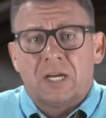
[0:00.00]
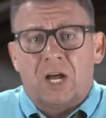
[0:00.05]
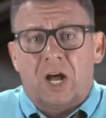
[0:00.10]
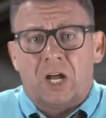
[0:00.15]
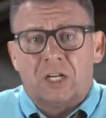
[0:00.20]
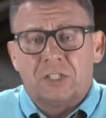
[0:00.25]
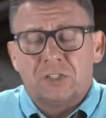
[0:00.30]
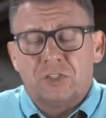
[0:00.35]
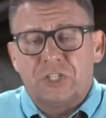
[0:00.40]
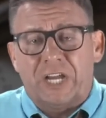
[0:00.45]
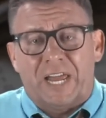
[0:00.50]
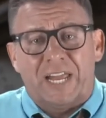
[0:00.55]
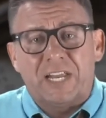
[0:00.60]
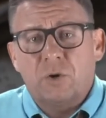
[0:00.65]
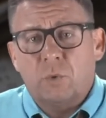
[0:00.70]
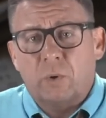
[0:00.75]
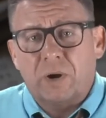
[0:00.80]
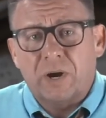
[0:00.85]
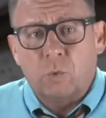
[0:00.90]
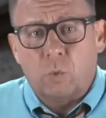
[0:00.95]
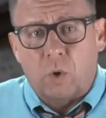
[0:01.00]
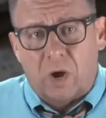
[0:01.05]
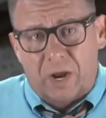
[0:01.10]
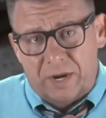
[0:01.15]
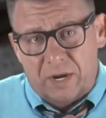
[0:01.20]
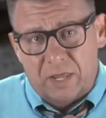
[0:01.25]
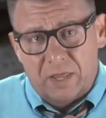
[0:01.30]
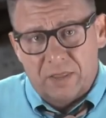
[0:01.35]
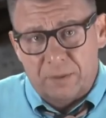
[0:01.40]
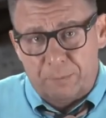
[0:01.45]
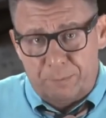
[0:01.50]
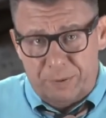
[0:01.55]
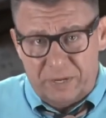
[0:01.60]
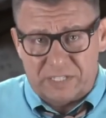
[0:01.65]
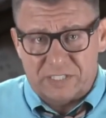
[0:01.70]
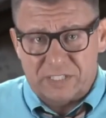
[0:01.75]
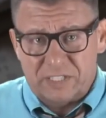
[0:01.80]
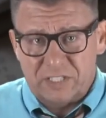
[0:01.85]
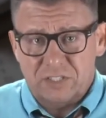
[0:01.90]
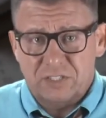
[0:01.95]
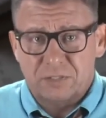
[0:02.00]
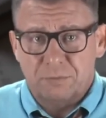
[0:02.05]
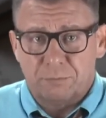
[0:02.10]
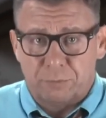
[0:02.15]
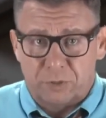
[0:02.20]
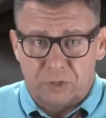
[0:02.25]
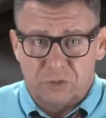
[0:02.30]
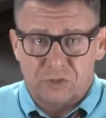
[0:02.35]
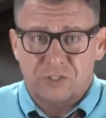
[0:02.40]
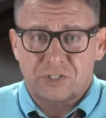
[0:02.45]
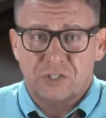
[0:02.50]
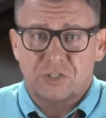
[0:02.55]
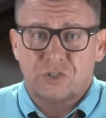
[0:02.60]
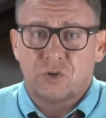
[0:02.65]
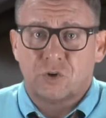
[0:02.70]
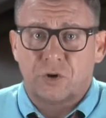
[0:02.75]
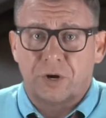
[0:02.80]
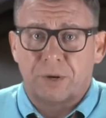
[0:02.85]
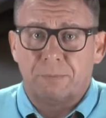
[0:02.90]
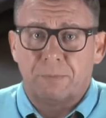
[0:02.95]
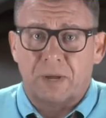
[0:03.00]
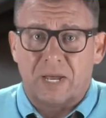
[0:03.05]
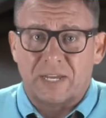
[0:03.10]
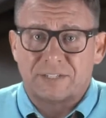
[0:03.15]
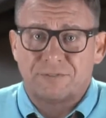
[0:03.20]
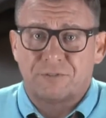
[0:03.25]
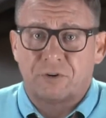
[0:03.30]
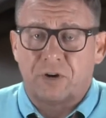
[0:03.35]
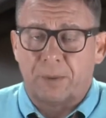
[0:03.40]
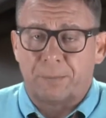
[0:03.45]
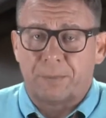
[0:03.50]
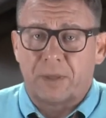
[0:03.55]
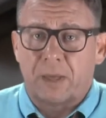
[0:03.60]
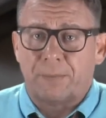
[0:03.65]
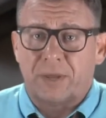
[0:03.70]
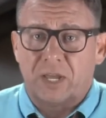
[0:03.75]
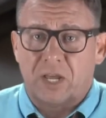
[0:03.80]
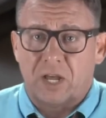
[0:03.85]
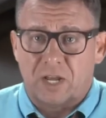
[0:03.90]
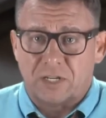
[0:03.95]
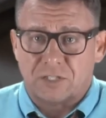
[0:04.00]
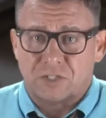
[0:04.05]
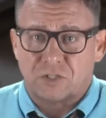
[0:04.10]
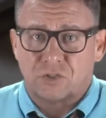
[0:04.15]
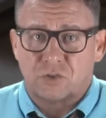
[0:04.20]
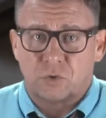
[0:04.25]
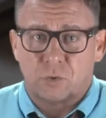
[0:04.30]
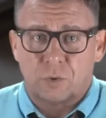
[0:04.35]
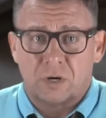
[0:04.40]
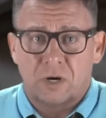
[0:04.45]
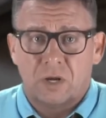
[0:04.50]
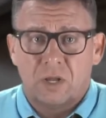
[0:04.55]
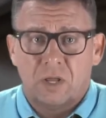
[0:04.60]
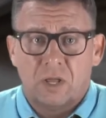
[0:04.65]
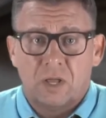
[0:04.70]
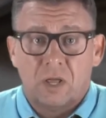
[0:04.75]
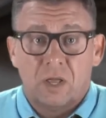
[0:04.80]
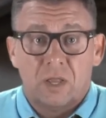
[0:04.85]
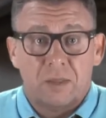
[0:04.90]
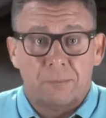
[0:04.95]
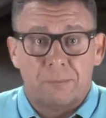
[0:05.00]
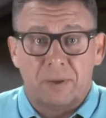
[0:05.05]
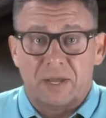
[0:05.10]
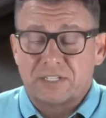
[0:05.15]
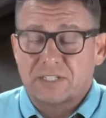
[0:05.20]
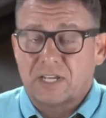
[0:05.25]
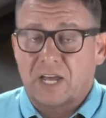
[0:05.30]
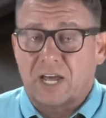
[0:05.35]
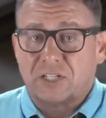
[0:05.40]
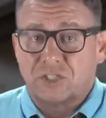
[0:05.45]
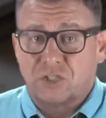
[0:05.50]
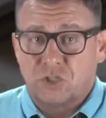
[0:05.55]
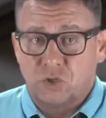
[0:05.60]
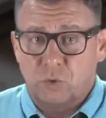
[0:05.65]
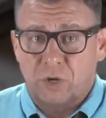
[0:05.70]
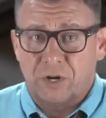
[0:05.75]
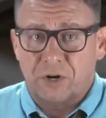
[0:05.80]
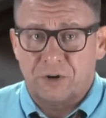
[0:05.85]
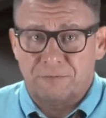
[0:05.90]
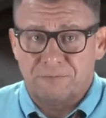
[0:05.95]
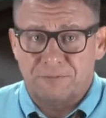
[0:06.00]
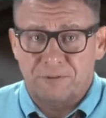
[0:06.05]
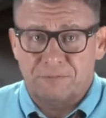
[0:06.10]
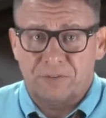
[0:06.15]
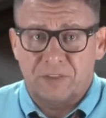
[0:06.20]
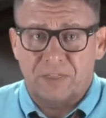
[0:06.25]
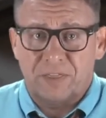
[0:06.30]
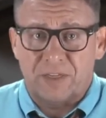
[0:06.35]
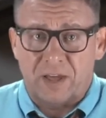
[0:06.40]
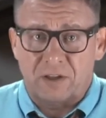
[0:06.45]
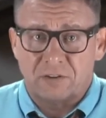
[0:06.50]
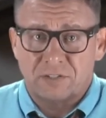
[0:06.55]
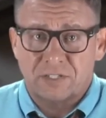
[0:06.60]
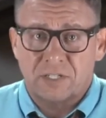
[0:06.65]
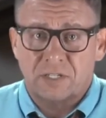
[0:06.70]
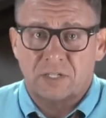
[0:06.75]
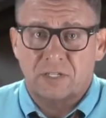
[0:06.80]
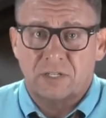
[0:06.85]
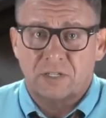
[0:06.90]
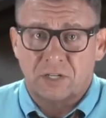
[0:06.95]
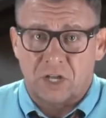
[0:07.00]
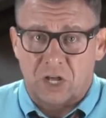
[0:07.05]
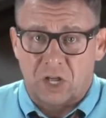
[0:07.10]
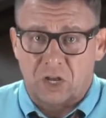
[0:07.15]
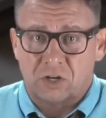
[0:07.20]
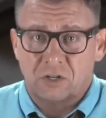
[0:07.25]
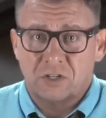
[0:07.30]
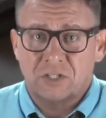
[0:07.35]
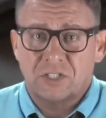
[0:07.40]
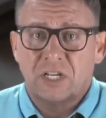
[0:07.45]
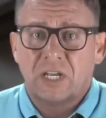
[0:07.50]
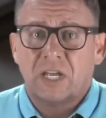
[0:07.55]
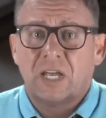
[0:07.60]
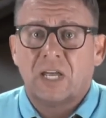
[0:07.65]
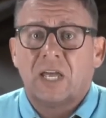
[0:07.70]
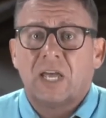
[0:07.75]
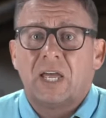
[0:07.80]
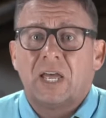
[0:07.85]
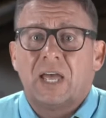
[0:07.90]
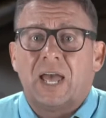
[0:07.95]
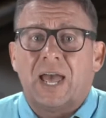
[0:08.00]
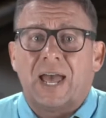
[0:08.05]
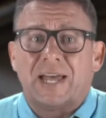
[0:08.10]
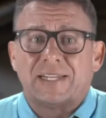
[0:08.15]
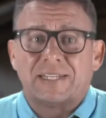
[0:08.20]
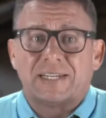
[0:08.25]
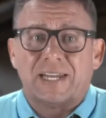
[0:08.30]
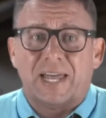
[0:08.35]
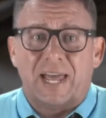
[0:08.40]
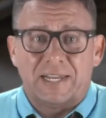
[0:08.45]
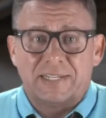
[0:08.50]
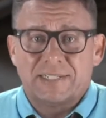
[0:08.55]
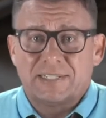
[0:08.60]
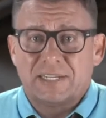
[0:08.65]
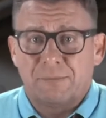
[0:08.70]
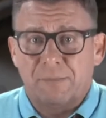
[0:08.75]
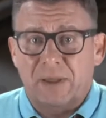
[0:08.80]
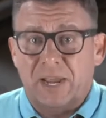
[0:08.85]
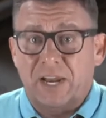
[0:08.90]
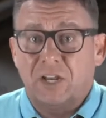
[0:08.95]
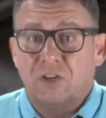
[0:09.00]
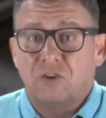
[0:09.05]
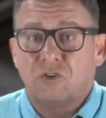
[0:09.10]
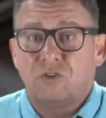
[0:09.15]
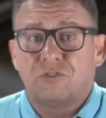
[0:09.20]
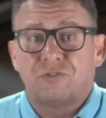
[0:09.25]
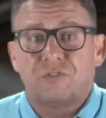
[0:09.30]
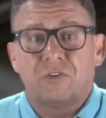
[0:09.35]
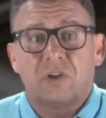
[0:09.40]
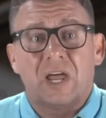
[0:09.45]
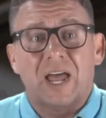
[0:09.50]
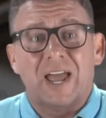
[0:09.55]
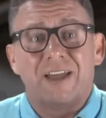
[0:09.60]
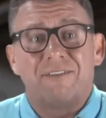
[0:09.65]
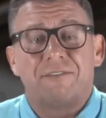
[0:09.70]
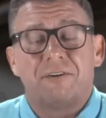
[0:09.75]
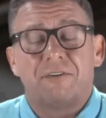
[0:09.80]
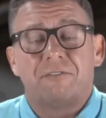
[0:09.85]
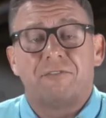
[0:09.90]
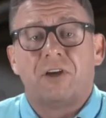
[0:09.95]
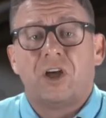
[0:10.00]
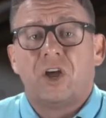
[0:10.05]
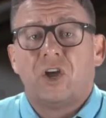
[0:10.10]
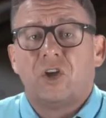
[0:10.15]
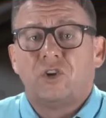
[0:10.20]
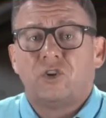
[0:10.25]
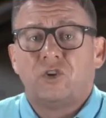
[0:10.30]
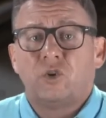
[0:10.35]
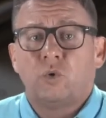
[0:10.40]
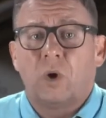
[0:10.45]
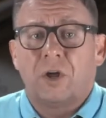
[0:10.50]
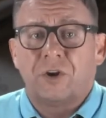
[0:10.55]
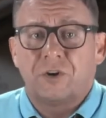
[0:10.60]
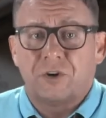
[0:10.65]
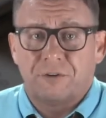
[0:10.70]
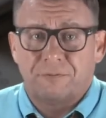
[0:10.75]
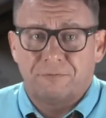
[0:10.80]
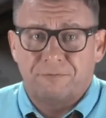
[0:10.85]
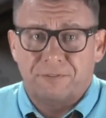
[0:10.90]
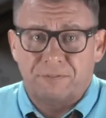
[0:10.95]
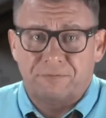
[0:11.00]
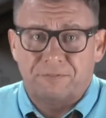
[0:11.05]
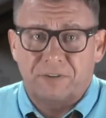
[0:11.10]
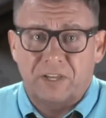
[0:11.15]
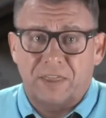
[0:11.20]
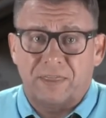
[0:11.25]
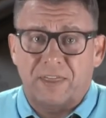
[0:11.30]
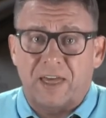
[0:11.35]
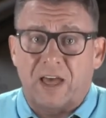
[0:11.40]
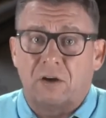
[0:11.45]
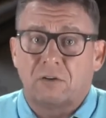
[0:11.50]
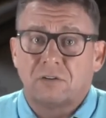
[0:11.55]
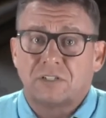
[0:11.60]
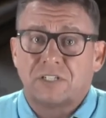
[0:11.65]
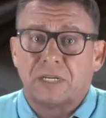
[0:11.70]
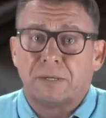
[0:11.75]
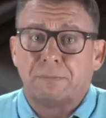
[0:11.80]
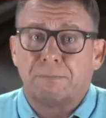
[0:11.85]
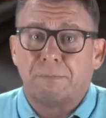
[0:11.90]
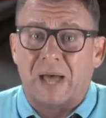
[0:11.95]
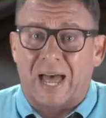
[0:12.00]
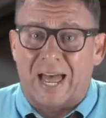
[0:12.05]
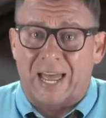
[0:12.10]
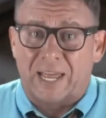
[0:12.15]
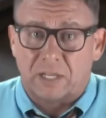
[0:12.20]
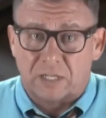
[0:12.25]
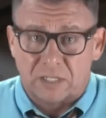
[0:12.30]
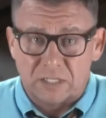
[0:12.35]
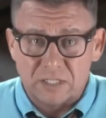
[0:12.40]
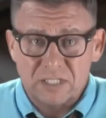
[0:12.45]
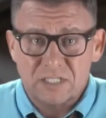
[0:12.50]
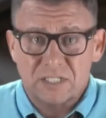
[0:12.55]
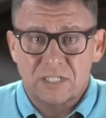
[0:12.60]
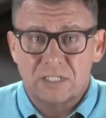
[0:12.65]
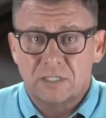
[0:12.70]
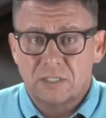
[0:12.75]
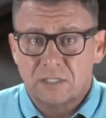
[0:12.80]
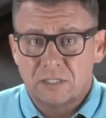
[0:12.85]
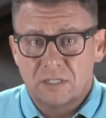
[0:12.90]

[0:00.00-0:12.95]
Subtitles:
On January 1, the Pixies purchase a touring bus for an upcoming concert tour. The bus costs $250,000, has an estimated useful life of 250,000 miles.